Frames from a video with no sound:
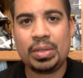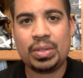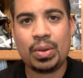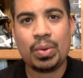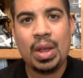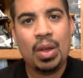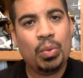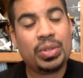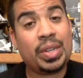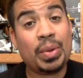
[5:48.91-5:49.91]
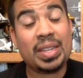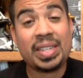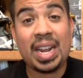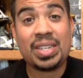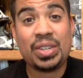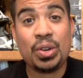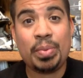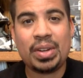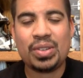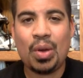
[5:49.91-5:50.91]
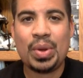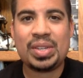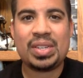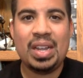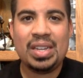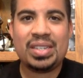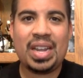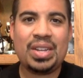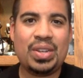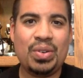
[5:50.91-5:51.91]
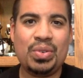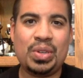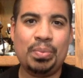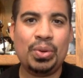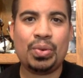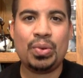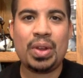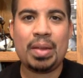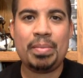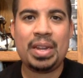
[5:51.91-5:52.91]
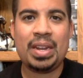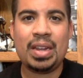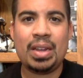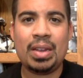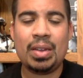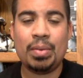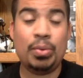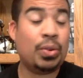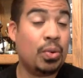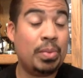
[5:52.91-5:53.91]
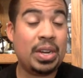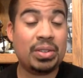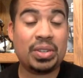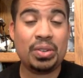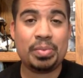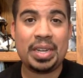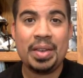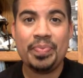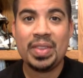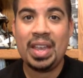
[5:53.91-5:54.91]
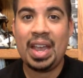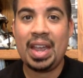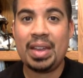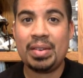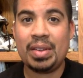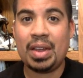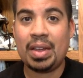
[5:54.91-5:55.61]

So we'll see what the Saints do. But as always, stay tuned to bootcrew.media or bootcrewmedia, excuse me, and